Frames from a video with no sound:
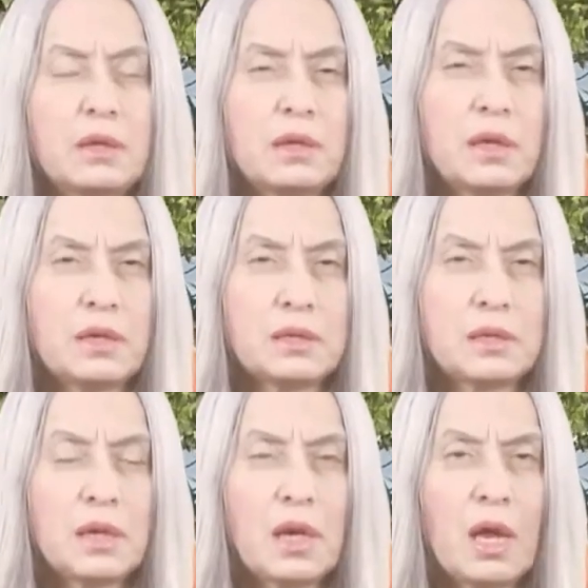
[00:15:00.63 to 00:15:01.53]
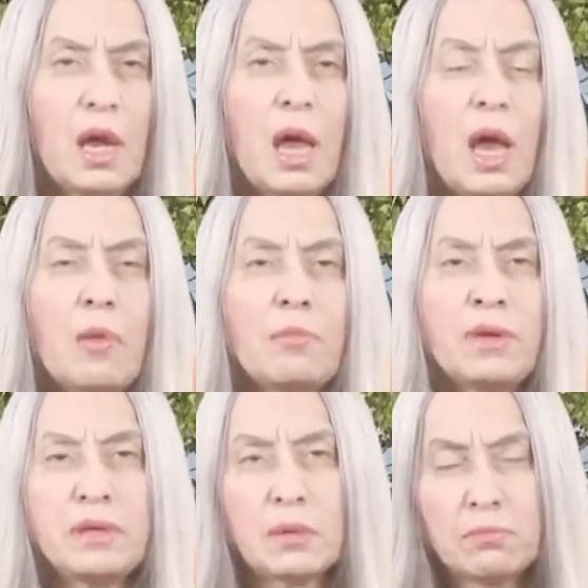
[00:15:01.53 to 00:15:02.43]
days.
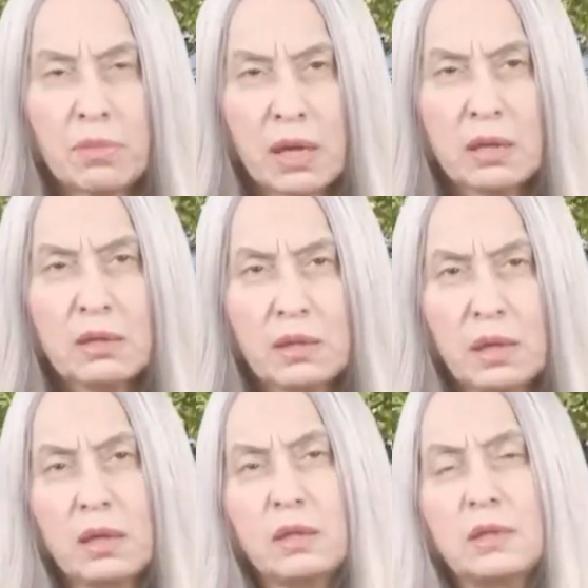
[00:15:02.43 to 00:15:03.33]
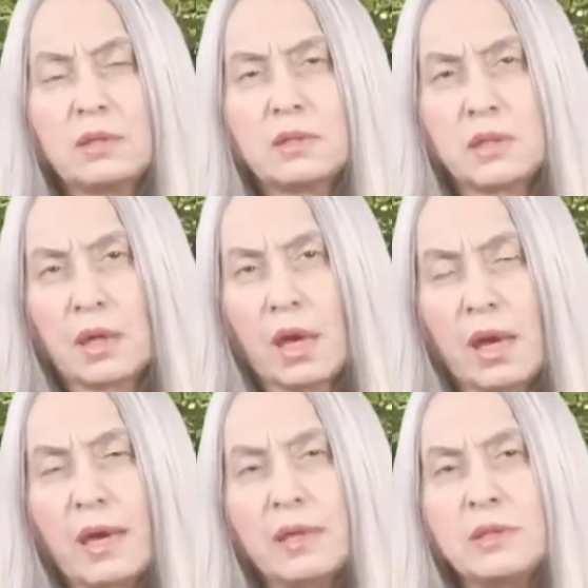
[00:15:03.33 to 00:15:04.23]
But the main tendency
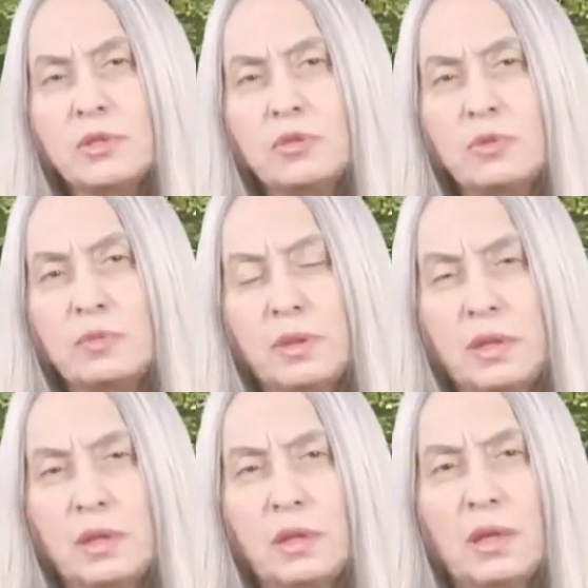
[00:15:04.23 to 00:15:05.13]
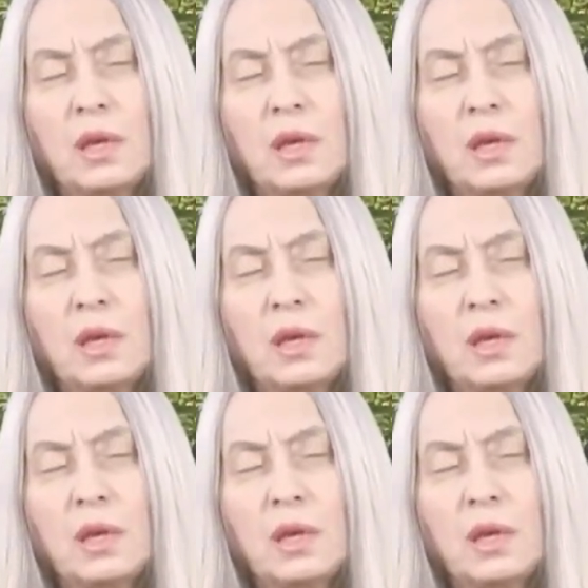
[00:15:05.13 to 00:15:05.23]
has to be